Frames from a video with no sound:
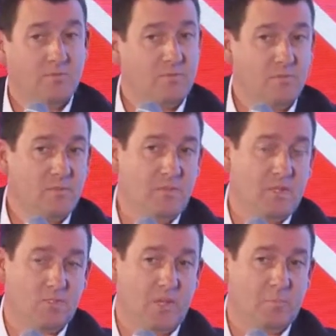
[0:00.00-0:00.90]
We have
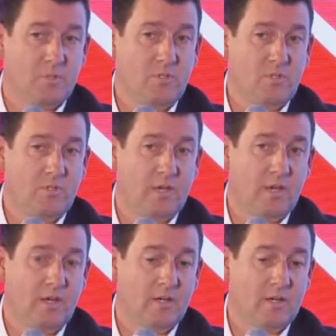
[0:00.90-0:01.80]
an example in
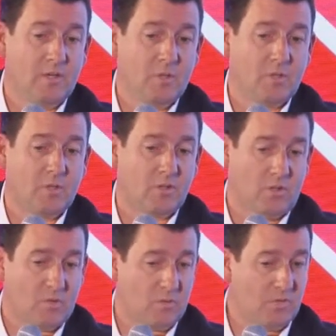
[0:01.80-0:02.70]
the UK, uh,
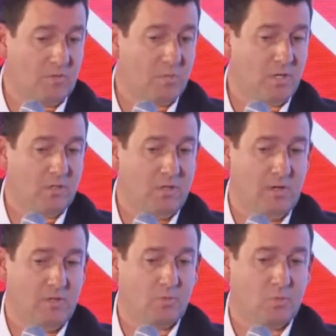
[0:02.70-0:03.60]
Kimberly Clark, one of our
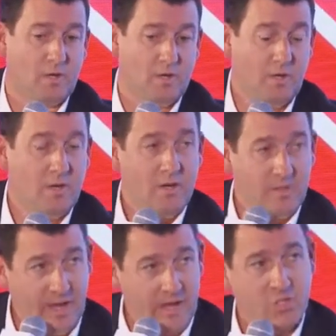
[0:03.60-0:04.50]
big clients,
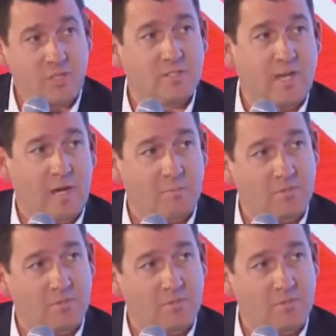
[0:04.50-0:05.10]
where they actually